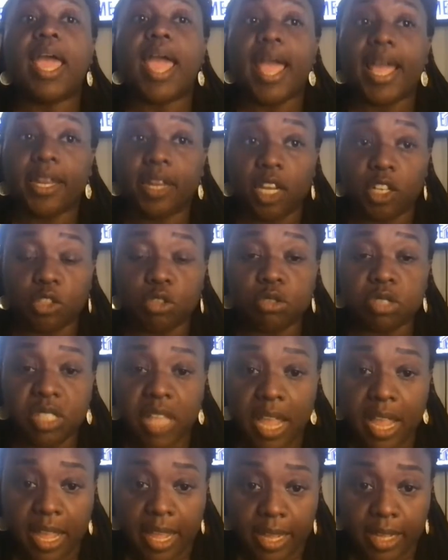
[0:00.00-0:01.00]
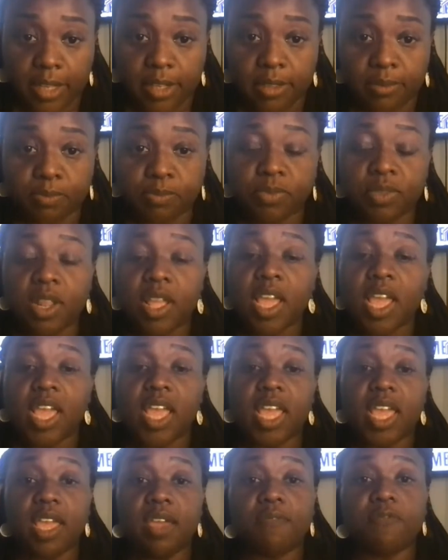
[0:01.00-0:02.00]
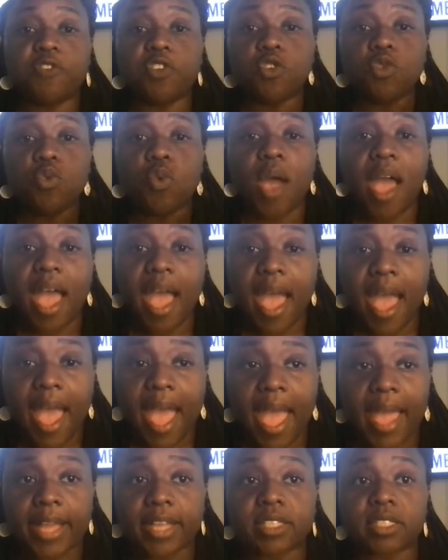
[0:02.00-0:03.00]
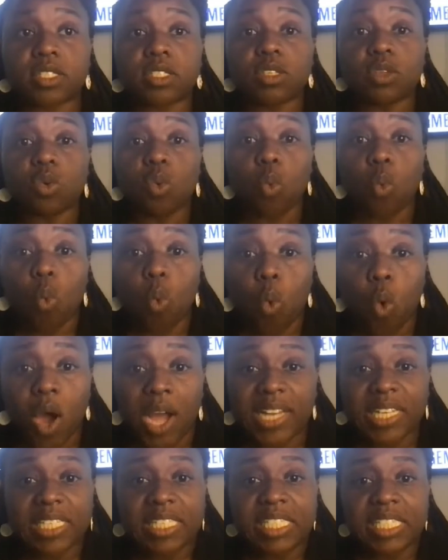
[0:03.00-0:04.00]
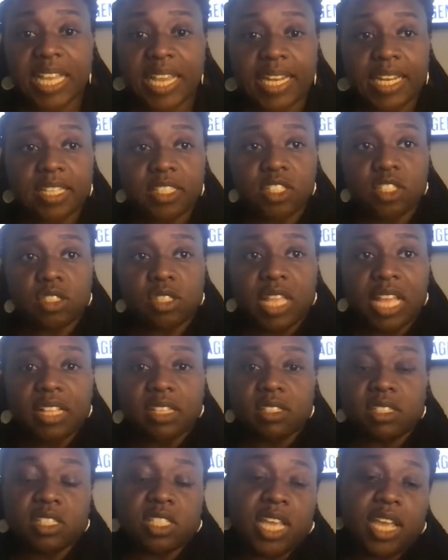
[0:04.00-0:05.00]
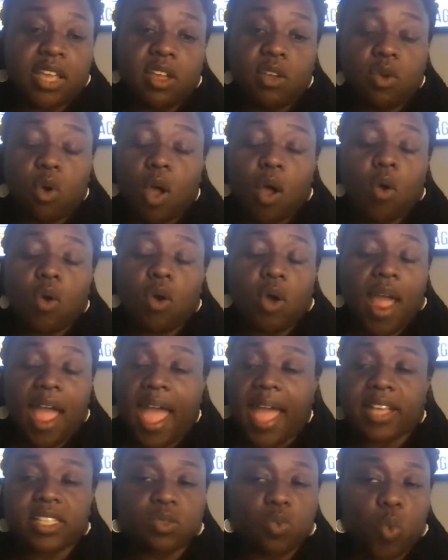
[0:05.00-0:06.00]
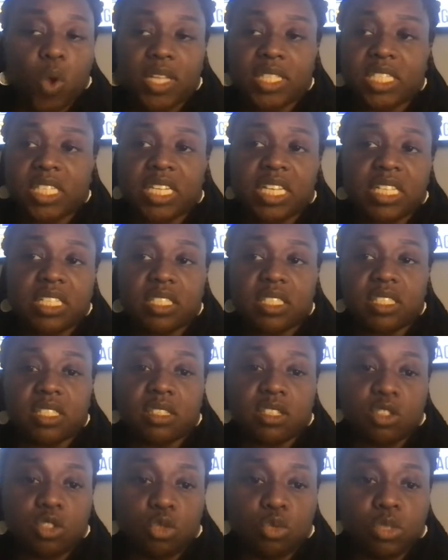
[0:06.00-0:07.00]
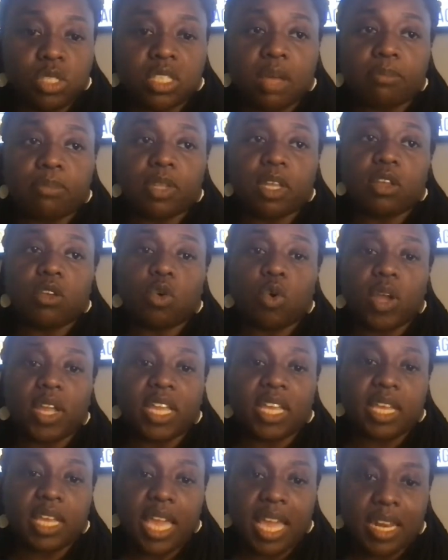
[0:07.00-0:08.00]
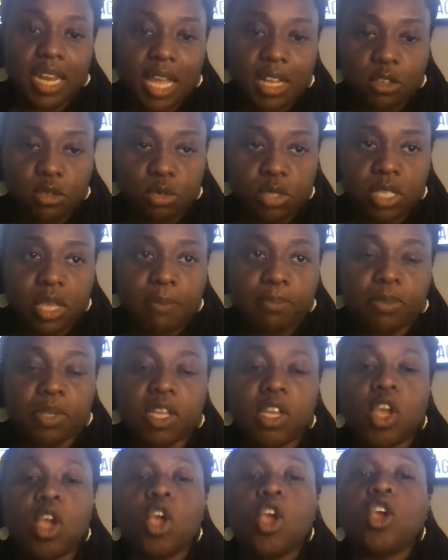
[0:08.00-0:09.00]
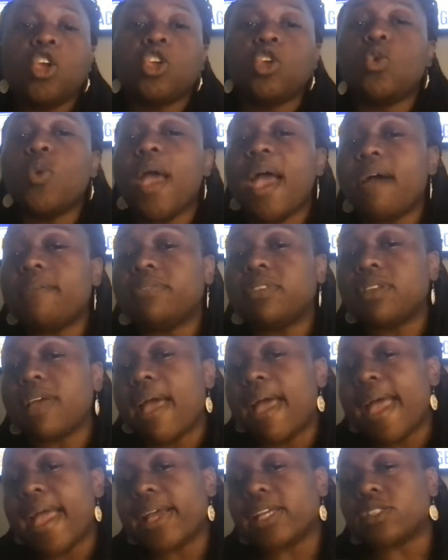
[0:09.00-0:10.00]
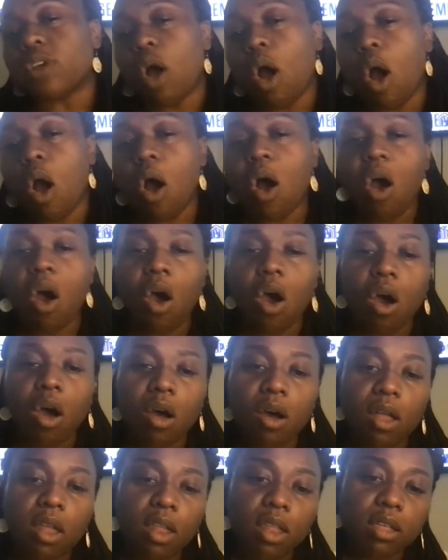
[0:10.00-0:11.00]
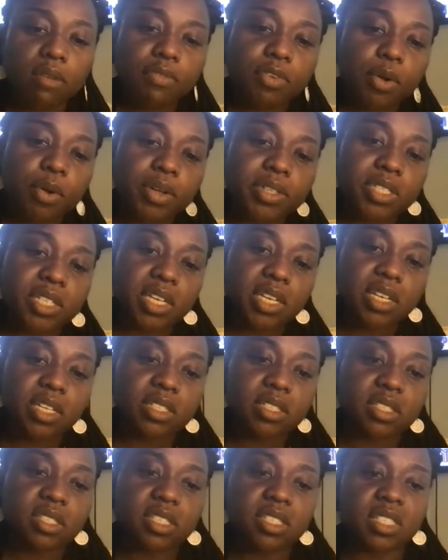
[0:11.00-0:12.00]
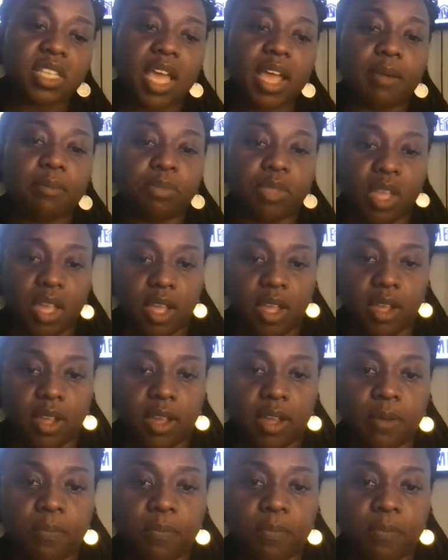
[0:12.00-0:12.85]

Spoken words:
And understand, if you ask one tenant or ask one tenant to do something or cannot do something, you have to ask all of your tenants the same thing.